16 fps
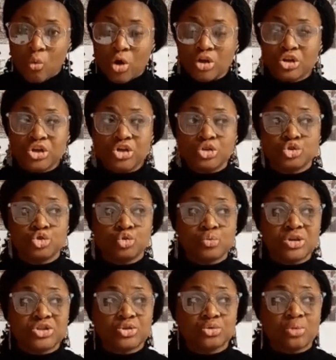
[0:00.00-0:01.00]
What you need to
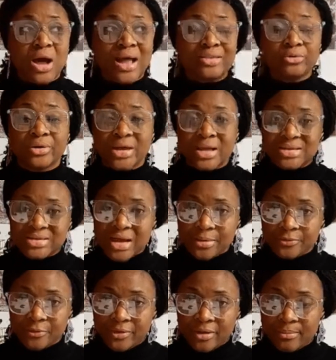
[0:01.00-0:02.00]
do is to allocate
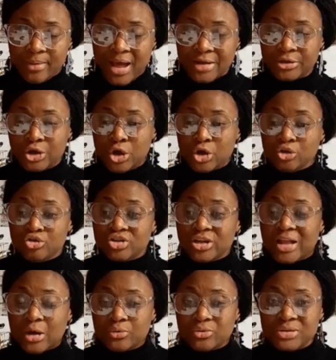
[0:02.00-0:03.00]
time for them. And
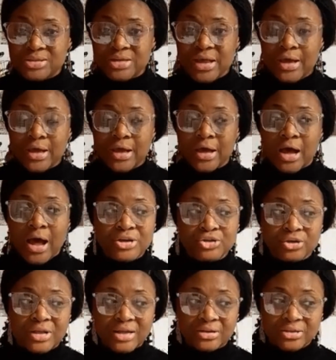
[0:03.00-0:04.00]
usually I would say,
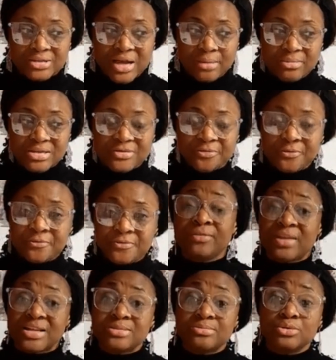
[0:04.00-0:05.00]
make sure that the time is
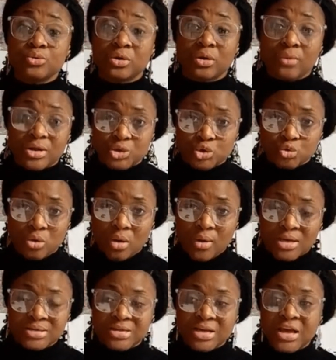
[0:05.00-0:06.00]
15, 30 minutes, 1 hour, 2
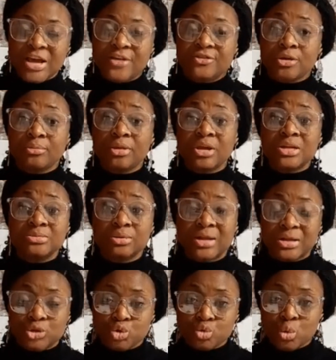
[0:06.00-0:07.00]
hours. If something is
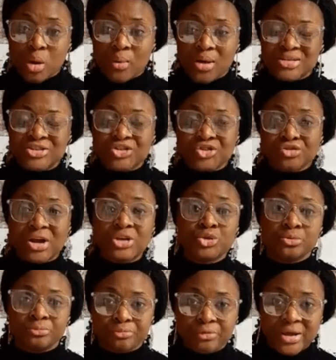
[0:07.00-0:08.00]
more than 2 hours, try
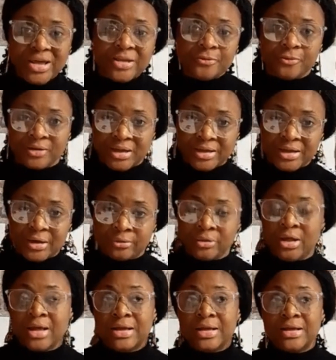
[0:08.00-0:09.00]
to break it further
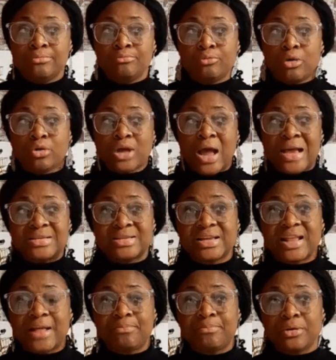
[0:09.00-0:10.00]
down. Because I
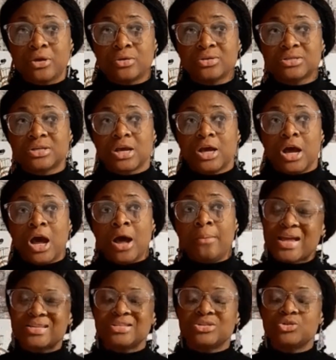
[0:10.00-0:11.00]
say that because
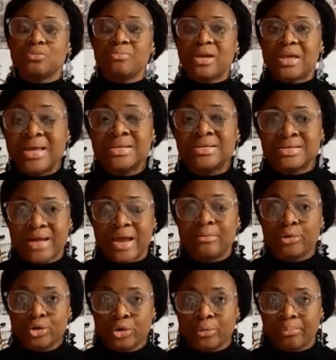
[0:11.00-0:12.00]
we get into making
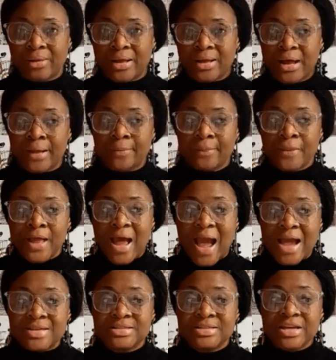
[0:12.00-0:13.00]
time on your planner.
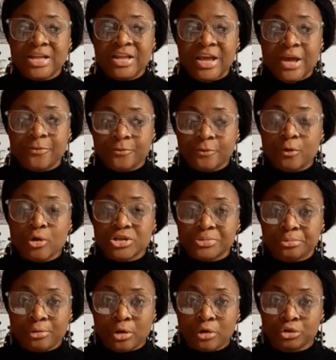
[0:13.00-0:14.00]
Ideally, a
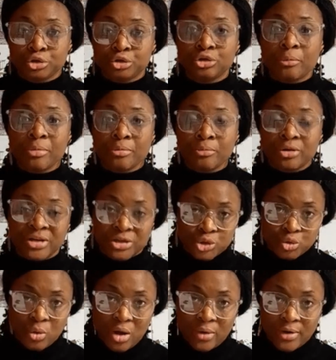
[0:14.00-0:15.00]
focus block should not be more
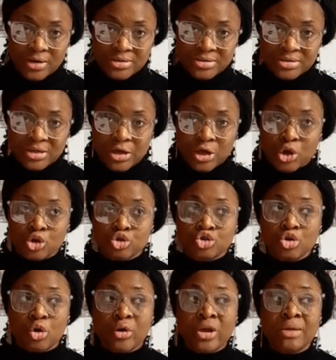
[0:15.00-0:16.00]
than 2 hours.
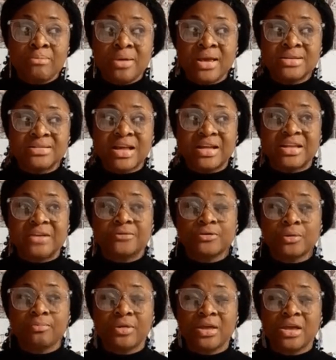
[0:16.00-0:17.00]
So it means that
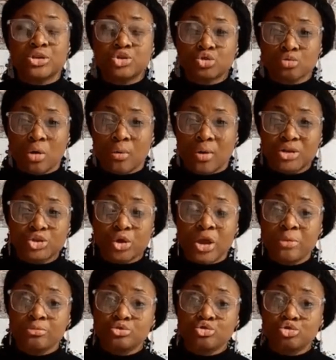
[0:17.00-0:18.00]
if something is 2 hours,
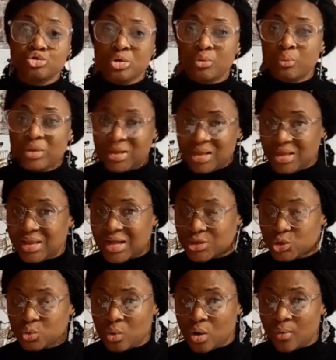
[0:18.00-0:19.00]
you're able to do it within
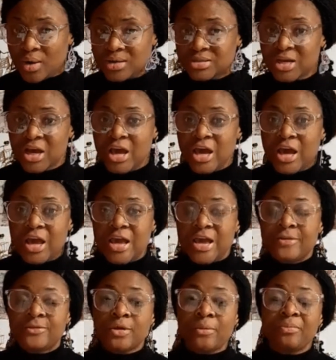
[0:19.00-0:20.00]
that 2 hours.
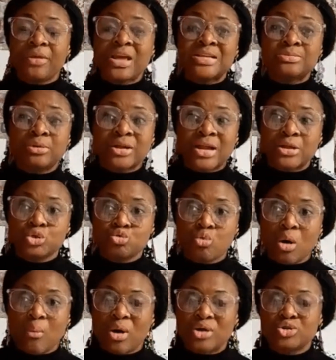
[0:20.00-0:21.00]
If something is more than
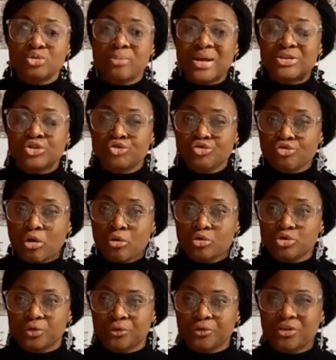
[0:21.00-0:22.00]
2 hours, you might
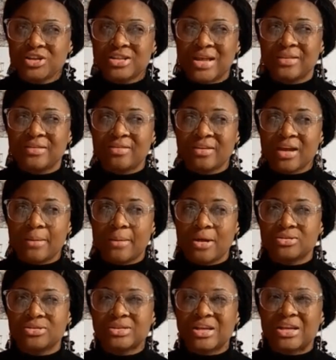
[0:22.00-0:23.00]
struggle to finish. And the thing
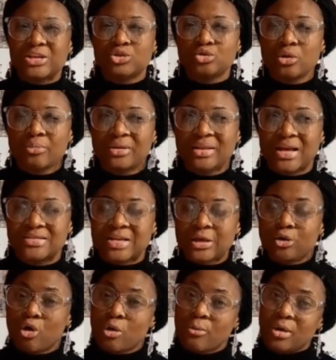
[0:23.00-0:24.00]
about it, that it will not be nice
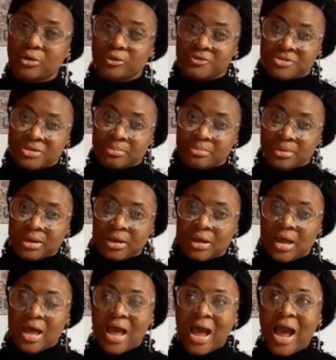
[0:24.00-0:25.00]
that you come out of
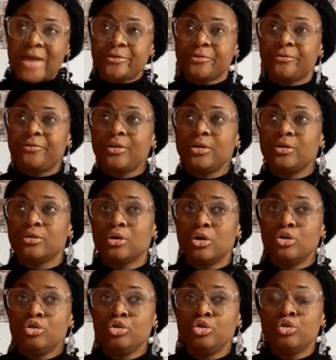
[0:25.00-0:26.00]
something and you
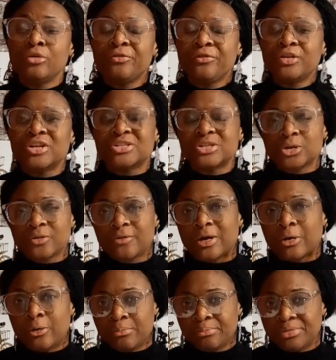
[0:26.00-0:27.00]
don't feel a sort
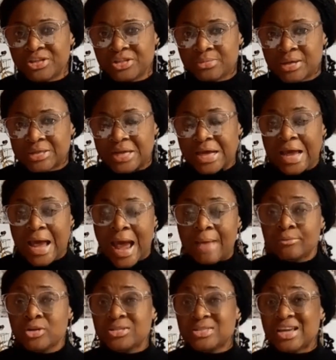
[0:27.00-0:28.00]
of accomplishment.
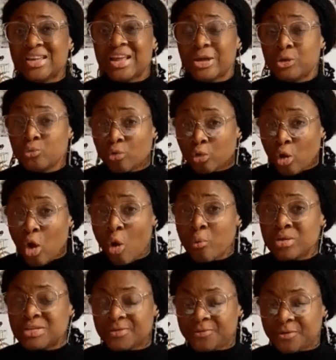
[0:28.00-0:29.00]
I'm not saying that you will
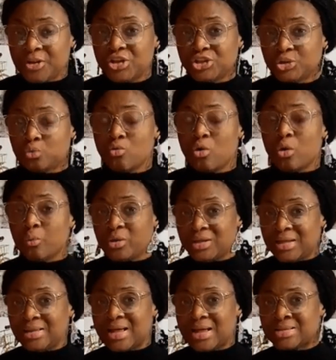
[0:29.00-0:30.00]
always finish the work
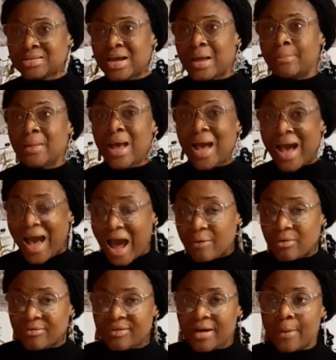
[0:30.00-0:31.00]
within that time.
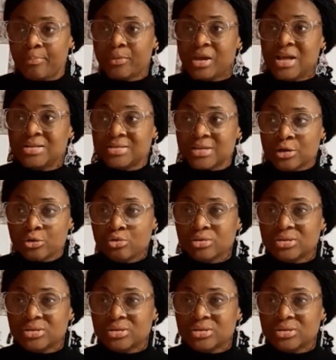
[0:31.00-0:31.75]
However, it's a